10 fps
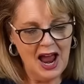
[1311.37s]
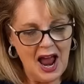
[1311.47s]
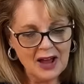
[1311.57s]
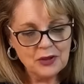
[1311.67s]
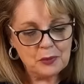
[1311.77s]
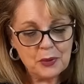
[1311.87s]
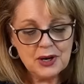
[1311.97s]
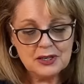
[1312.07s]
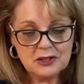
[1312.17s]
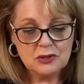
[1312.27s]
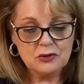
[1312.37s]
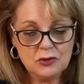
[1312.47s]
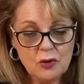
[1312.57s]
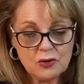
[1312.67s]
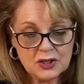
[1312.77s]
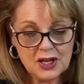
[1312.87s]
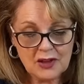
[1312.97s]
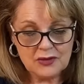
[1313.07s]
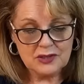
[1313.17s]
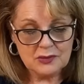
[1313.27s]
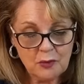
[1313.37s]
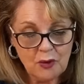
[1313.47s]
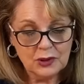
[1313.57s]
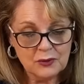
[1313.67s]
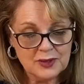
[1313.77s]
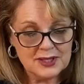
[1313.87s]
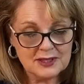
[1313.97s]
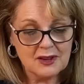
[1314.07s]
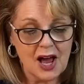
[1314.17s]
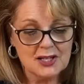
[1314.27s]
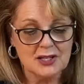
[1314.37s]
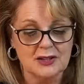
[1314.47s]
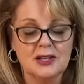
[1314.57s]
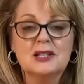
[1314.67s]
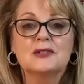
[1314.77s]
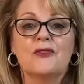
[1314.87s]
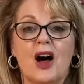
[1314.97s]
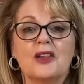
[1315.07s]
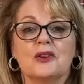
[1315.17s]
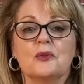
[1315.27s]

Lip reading: And the prince looked altogether smaller and slighter than his father,